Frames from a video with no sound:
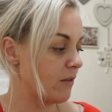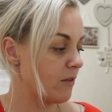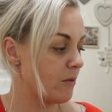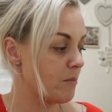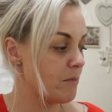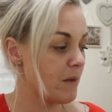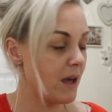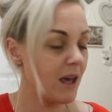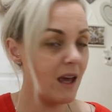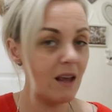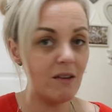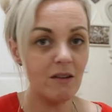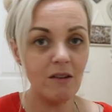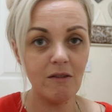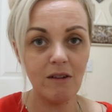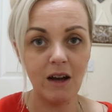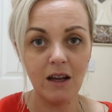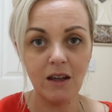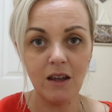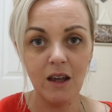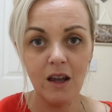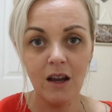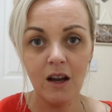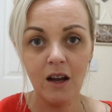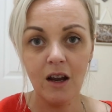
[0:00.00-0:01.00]
It's amazing.
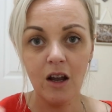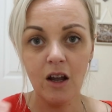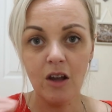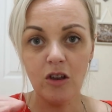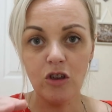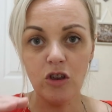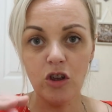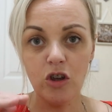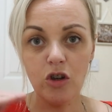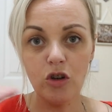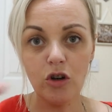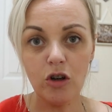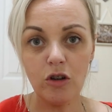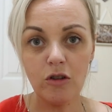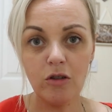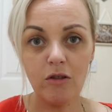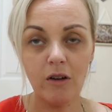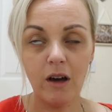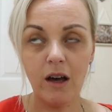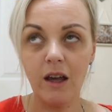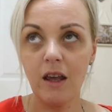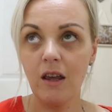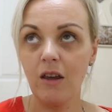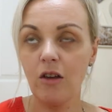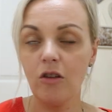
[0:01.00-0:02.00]
Like, you go to
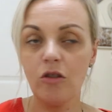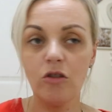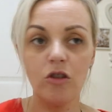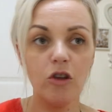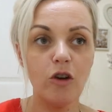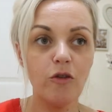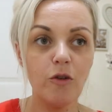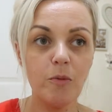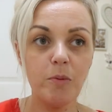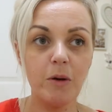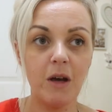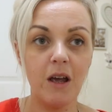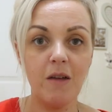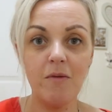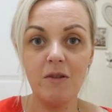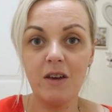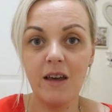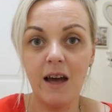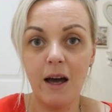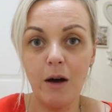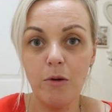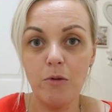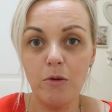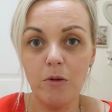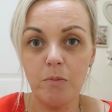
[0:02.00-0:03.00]
like the other place,
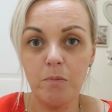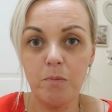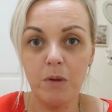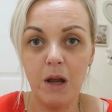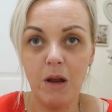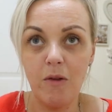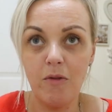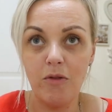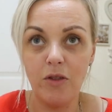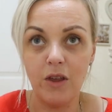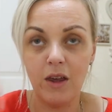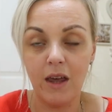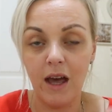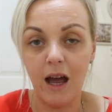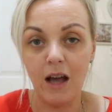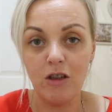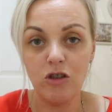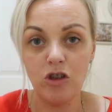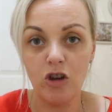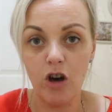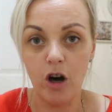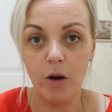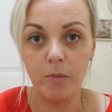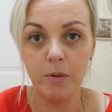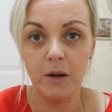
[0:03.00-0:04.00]
even the car
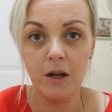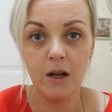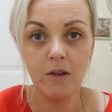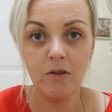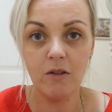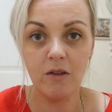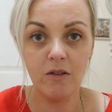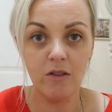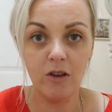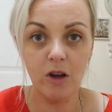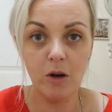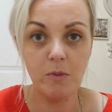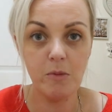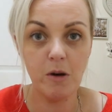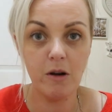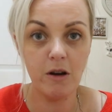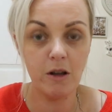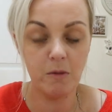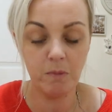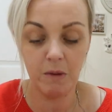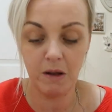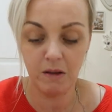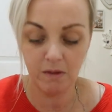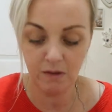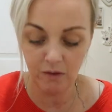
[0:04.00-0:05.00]
shop, they're still more
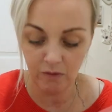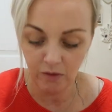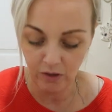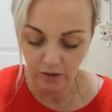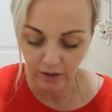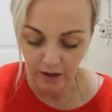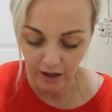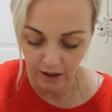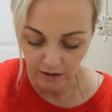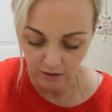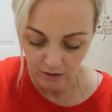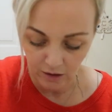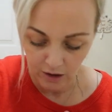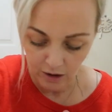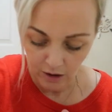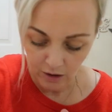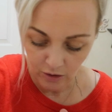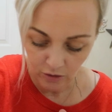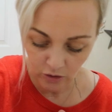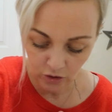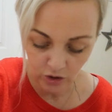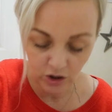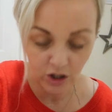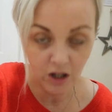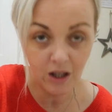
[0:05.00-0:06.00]
expensive than that.
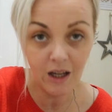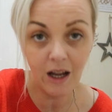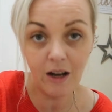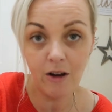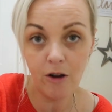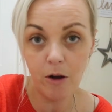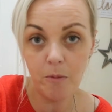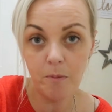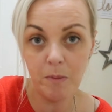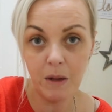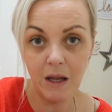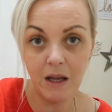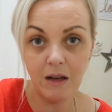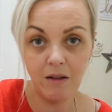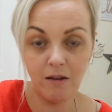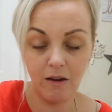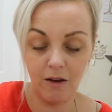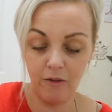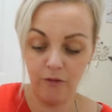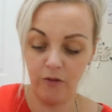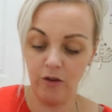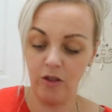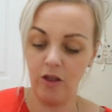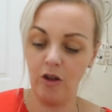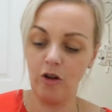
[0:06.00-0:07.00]
So you cannot beat
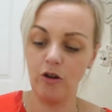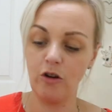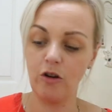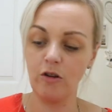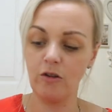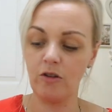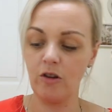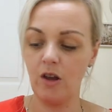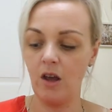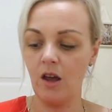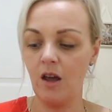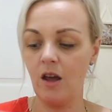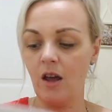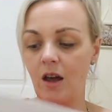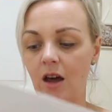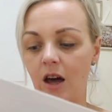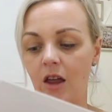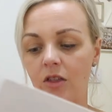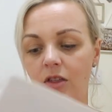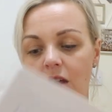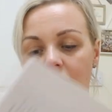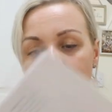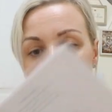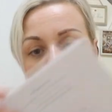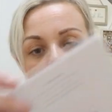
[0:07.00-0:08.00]
it for those. I
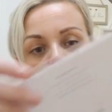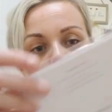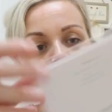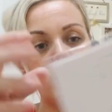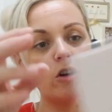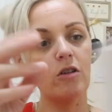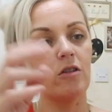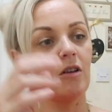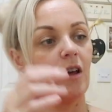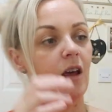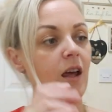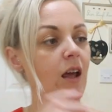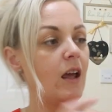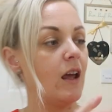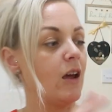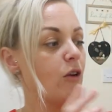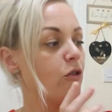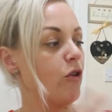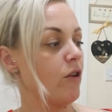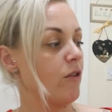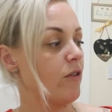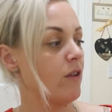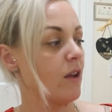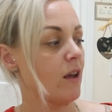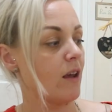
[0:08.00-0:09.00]
then got a
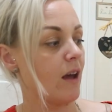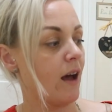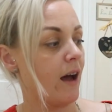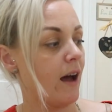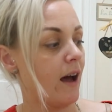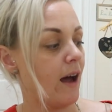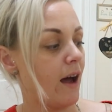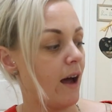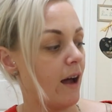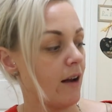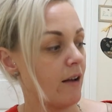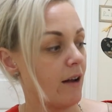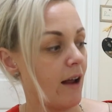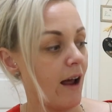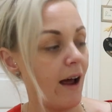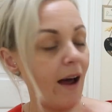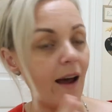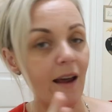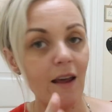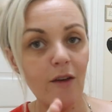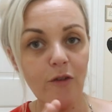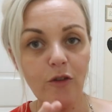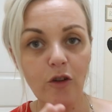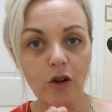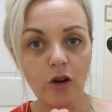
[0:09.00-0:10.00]
christening card.
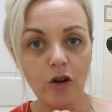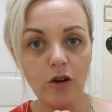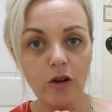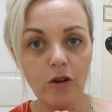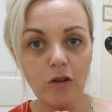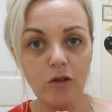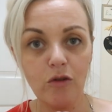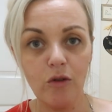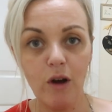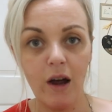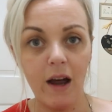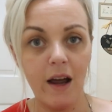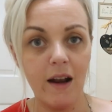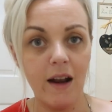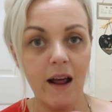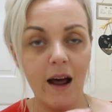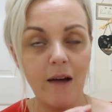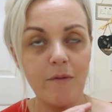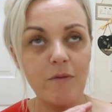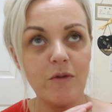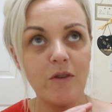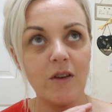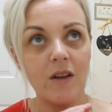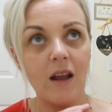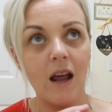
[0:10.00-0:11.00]
I've looked, right, and I
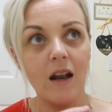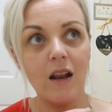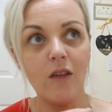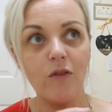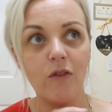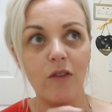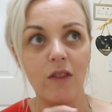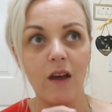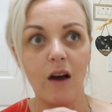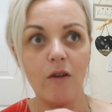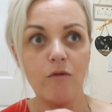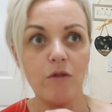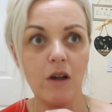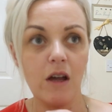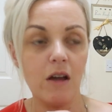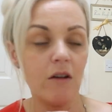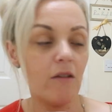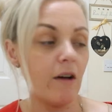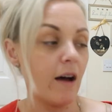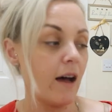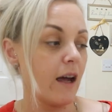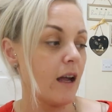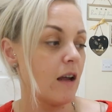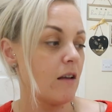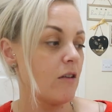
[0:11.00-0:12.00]
haven't seen anything that I really
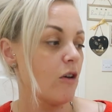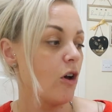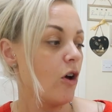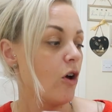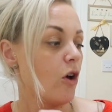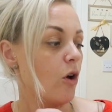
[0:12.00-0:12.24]
liked.